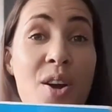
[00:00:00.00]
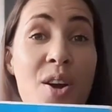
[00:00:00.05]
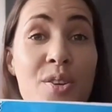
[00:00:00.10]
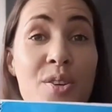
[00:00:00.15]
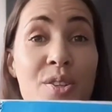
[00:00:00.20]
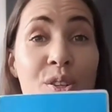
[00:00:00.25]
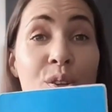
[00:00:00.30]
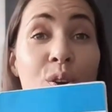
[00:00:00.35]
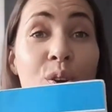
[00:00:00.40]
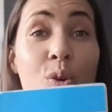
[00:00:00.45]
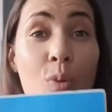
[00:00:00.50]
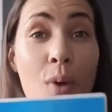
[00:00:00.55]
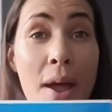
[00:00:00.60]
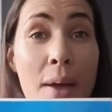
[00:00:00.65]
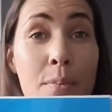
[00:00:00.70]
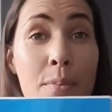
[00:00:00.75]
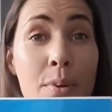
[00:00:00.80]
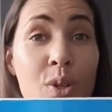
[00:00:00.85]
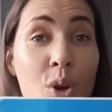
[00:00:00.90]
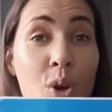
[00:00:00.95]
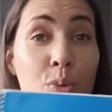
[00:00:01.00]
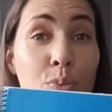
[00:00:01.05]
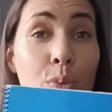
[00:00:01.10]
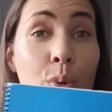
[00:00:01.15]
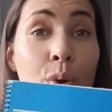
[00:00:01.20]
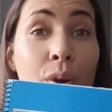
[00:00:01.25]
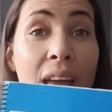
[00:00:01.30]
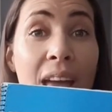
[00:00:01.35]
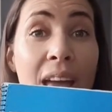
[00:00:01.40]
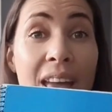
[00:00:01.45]
you to grab a
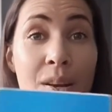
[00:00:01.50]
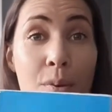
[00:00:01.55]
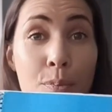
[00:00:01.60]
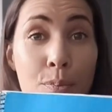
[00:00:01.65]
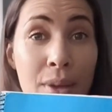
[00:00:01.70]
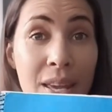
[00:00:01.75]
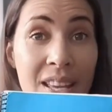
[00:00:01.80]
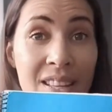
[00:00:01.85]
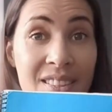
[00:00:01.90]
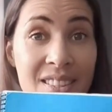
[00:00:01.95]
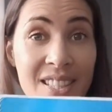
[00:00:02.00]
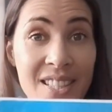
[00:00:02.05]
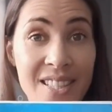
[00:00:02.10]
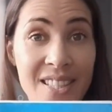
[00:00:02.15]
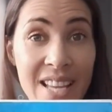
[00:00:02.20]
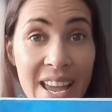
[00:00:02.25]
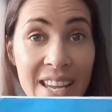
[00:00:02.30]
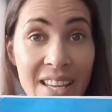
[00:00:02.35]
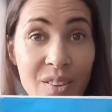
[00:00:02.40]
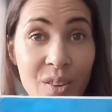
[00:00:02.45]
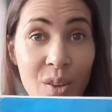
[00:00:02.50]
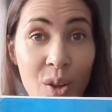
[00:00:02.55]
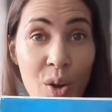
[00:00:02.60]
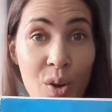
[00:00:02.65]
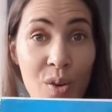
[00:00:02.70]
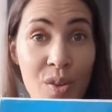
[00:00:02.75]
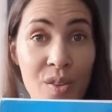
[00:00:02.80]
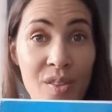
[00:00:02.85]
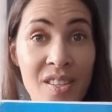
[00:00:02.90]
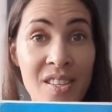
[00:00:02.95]
notebook and a pen to take
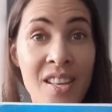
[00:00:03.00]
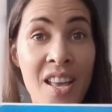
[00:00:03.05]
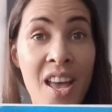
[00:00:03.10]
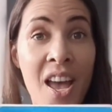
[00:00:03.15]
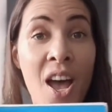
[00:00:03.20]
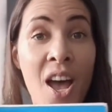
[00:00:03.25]
notes.